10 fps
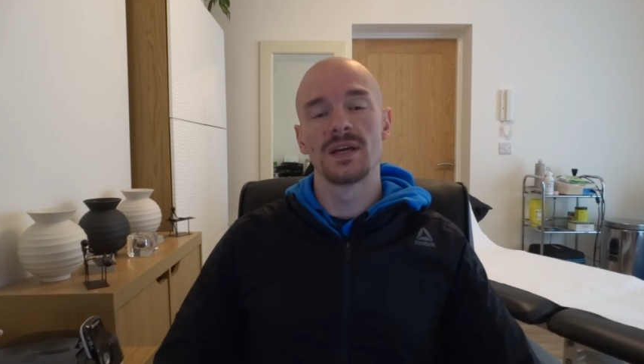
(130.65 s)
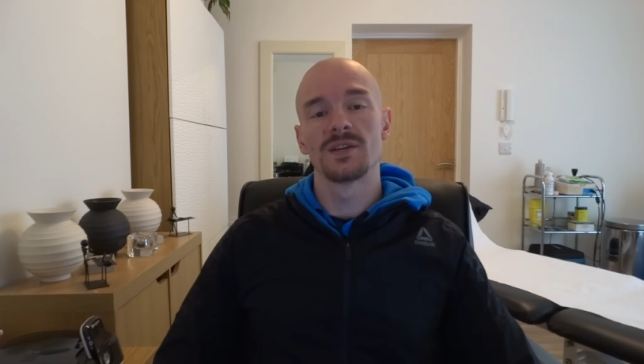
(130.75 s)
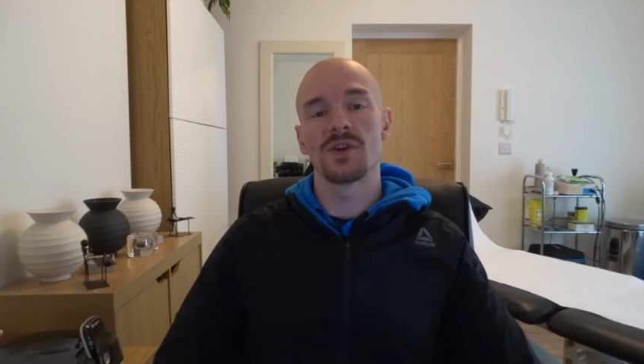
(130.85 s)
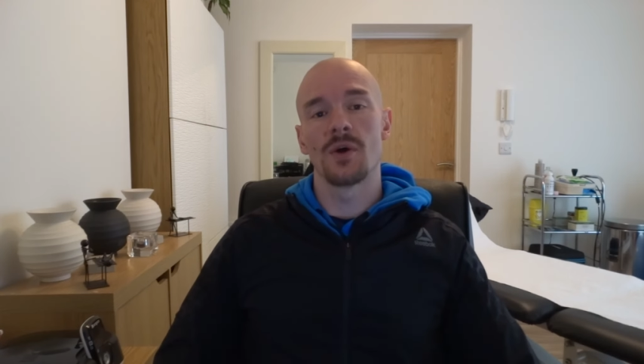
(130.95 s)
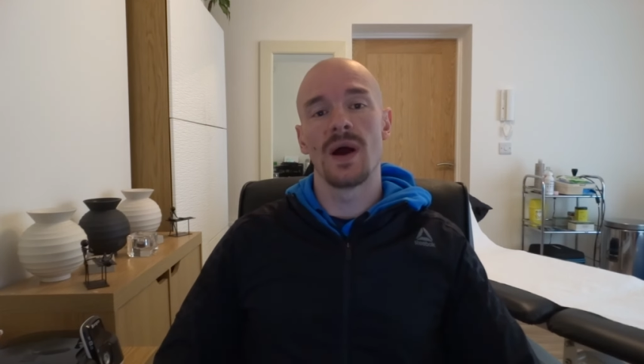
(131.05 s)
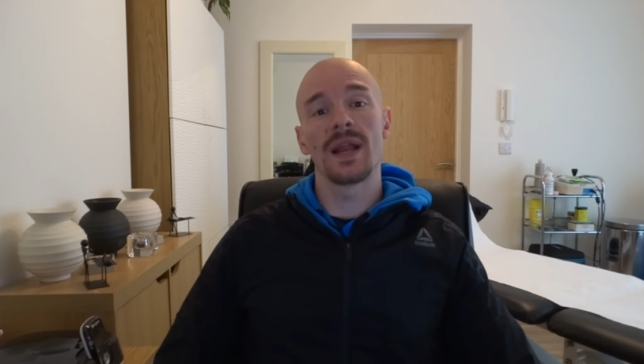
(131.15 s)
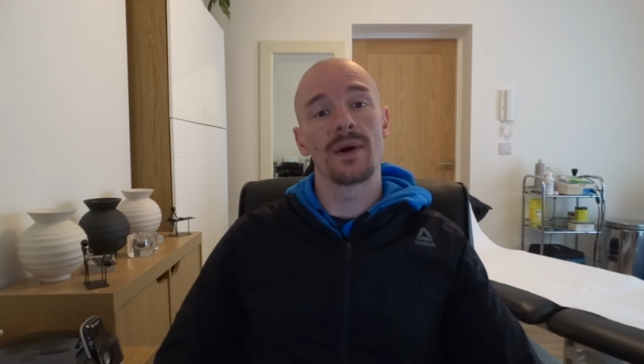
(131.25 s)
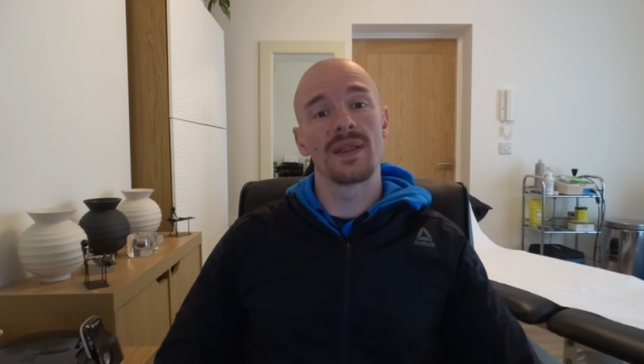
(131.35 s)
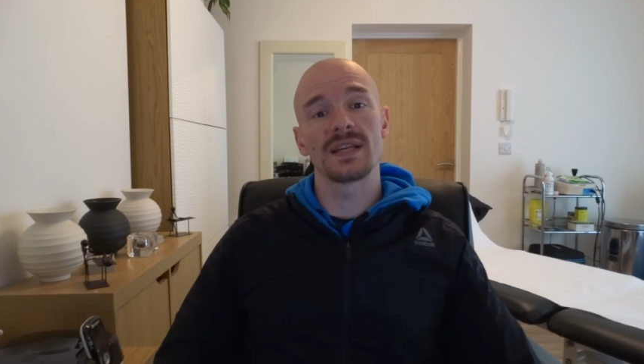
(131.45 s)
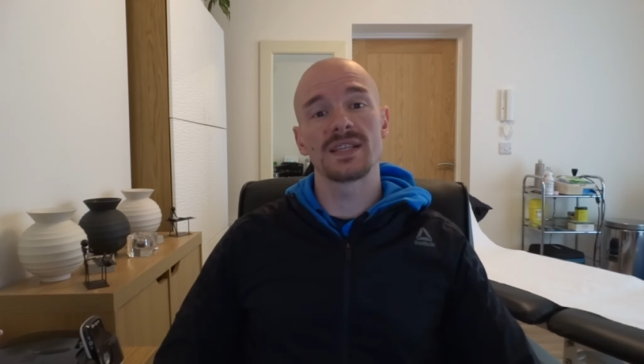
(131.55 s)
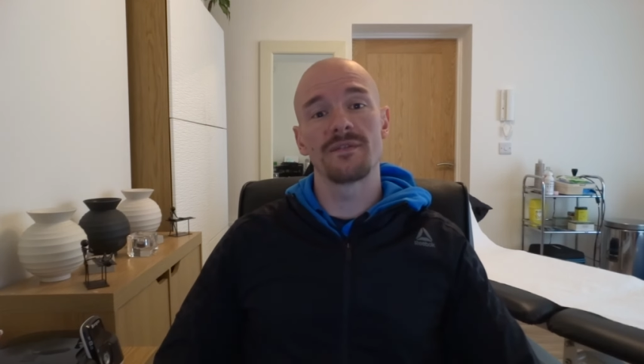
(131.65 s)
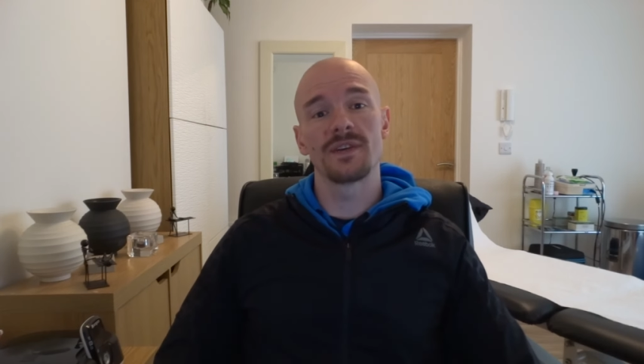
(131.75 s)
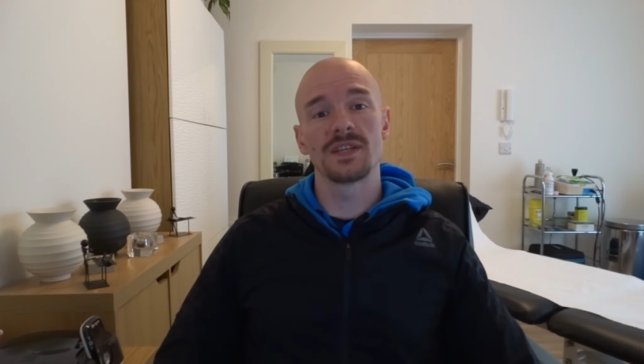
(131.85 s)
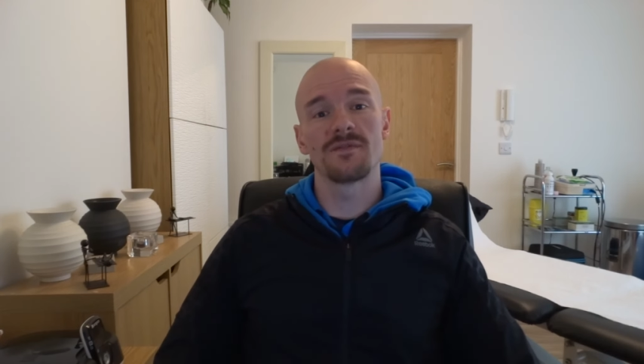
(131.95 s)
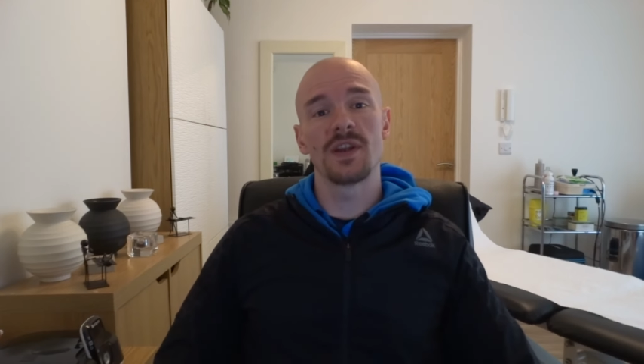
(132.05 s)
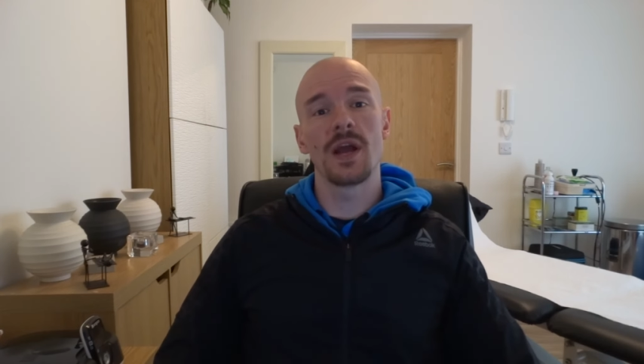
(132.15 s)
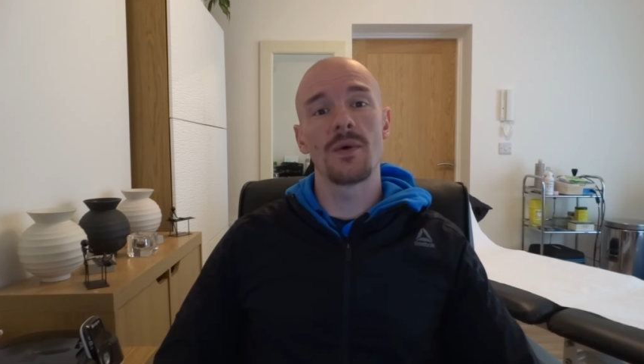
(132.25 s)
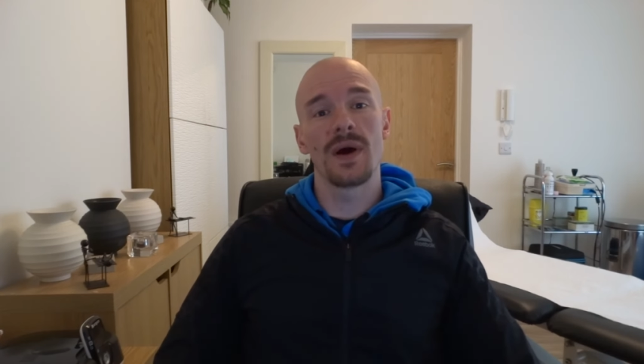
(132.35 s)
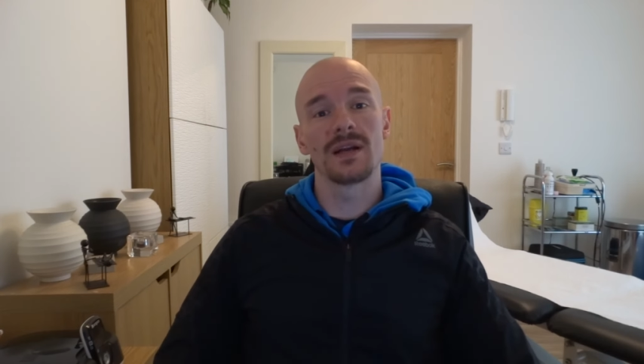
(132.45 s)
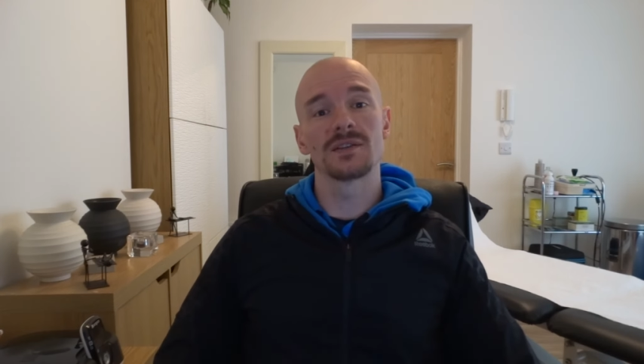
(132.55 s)
So anyway, that's it for this
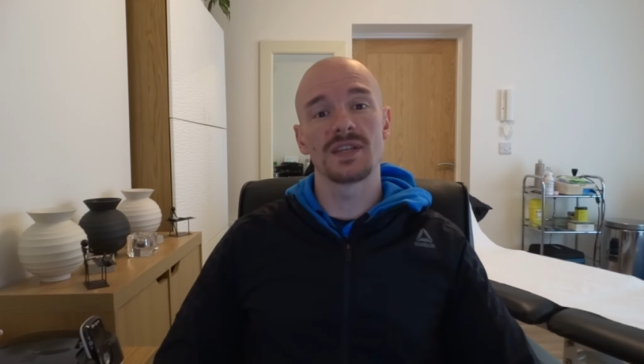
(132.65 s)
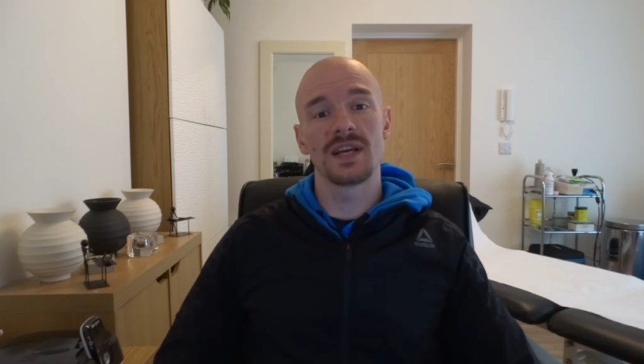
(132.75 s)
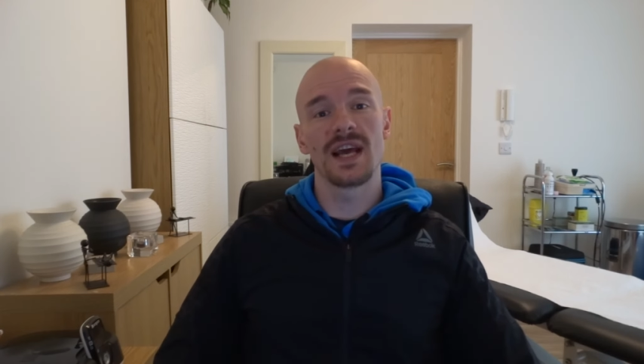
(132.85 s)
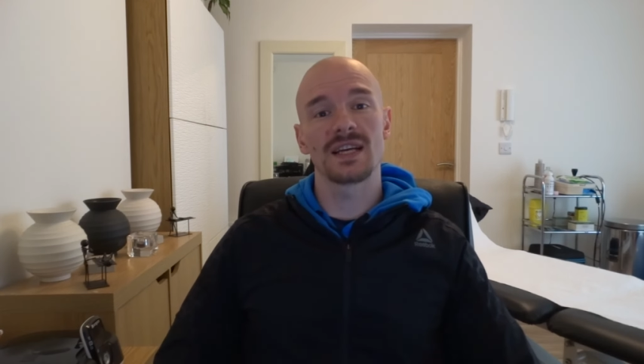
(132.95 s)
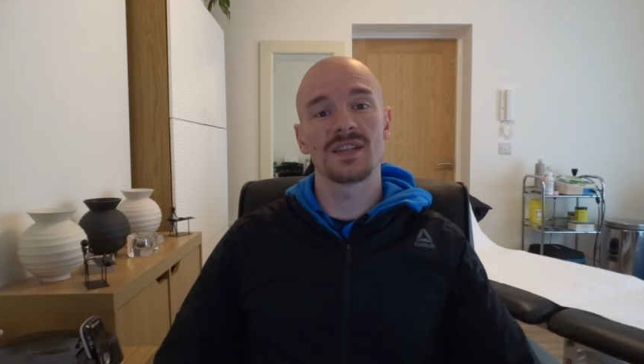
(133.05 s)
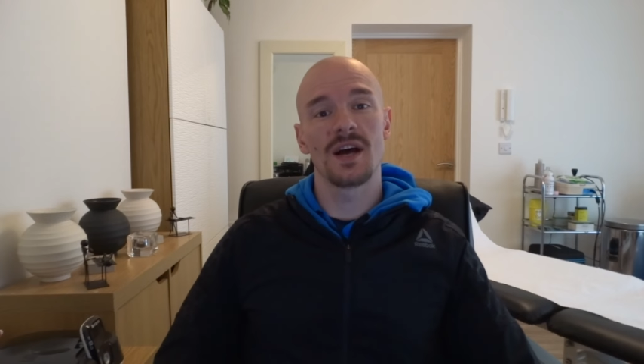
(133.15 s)
video, and I'll see you next